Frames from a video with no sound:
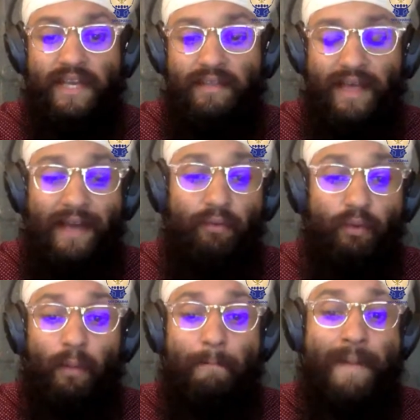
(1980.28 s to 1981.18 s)
take that and we
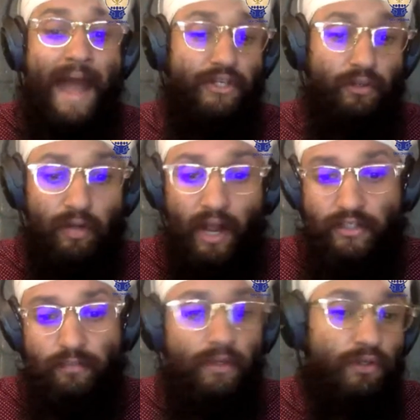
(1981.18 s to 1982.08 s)
will match your
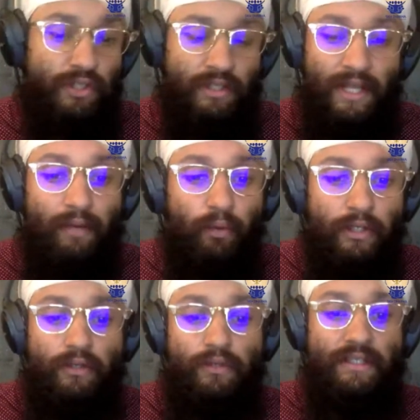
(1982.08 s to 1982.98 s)
contribution. And we're
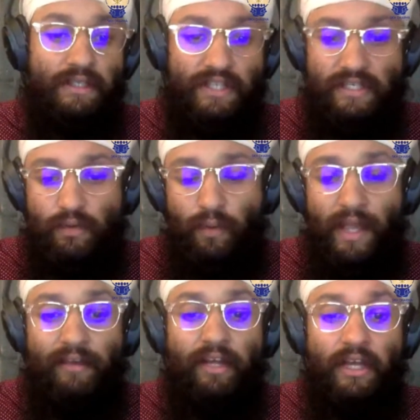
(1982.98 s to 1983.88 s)
using this as a
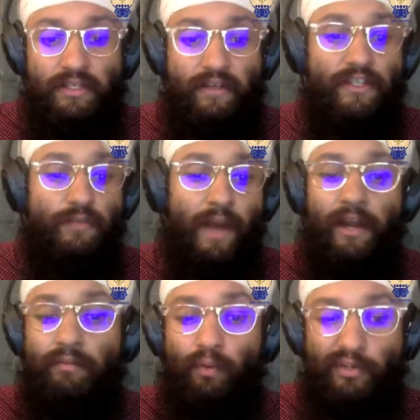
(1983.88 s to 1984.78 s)
way to
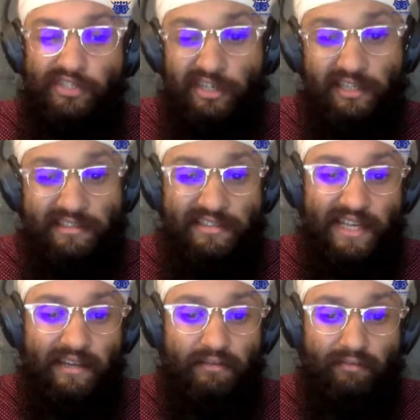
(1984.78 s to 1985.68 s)
inspire more Sangats to
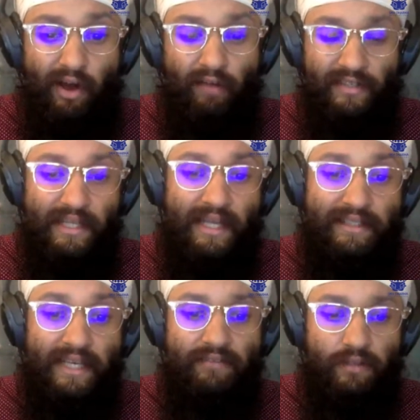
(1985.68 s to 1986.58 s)
get involved
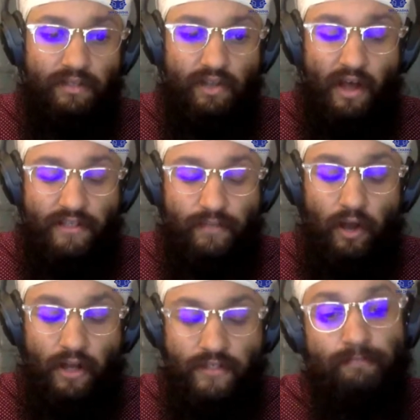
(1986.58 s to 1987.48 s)
and give to this awesome
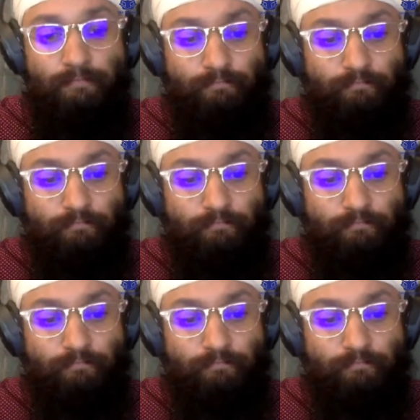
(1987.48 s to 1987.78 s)
cause.